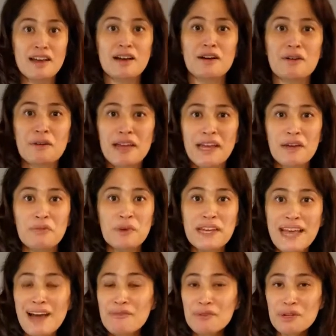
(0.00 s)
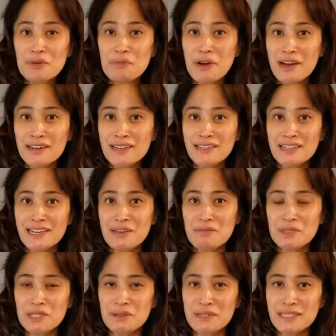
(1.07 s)
Okay, we have a new product that I'm
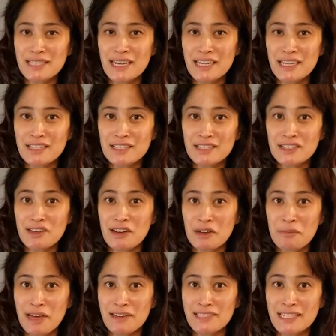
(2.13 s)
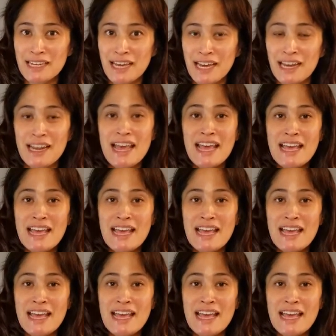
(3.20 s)
so excited to talk about tonight.